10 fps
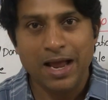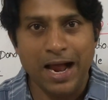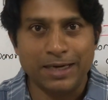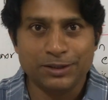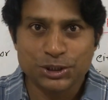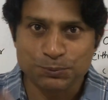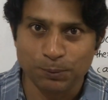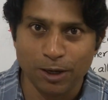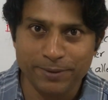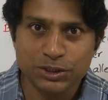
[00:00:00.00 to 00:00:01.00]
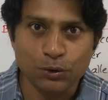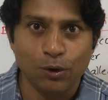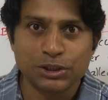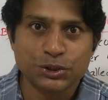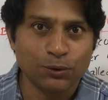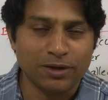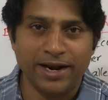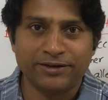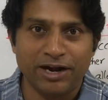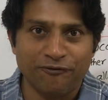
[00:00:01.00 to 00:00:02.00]
and the sperm is also
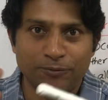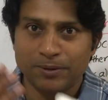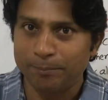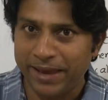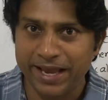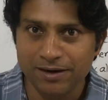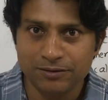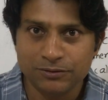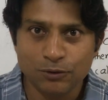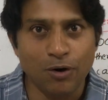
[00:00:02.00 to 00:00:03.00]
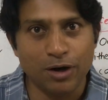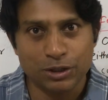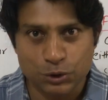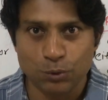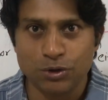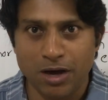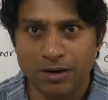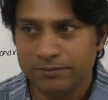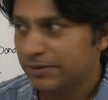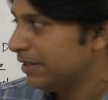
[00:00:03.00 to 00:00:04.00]
collected from the male or
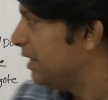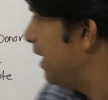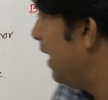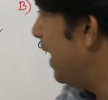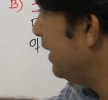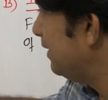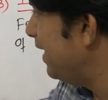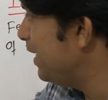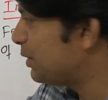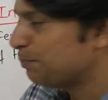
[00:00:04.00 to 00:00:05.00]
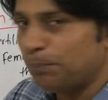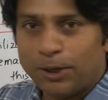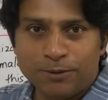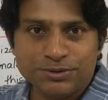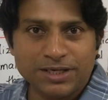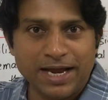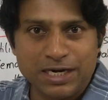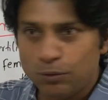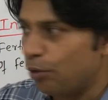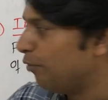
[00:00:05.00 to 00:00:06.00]
donor, and these sperms
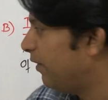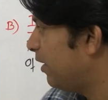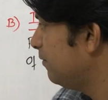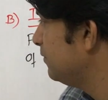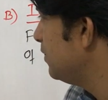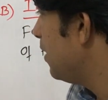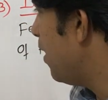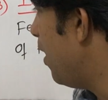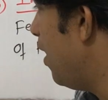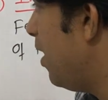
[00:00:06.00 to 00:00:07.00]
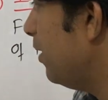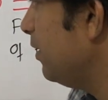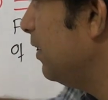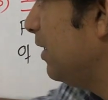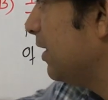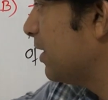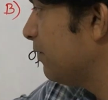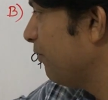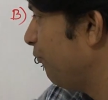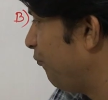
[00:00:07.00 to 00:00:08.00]
and ova are
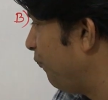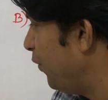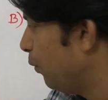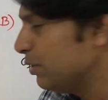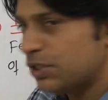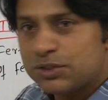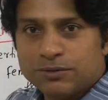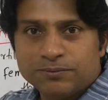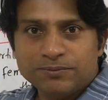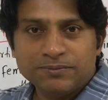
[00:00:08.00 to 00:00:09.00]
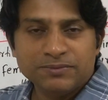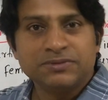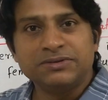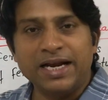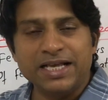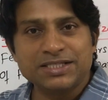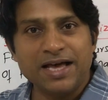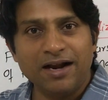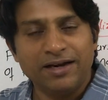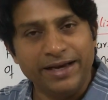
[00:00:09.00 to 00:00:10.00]
fused, that is, they
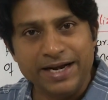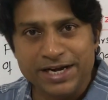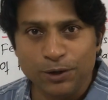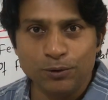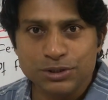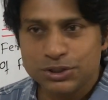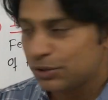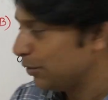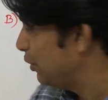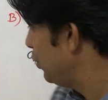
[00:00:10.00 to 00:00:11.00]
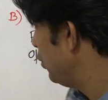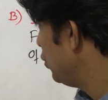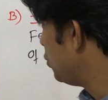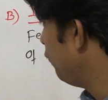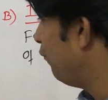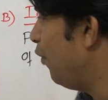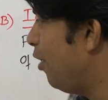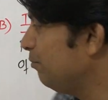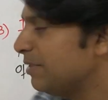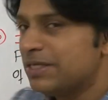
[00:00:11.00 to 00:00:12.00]
are induced to form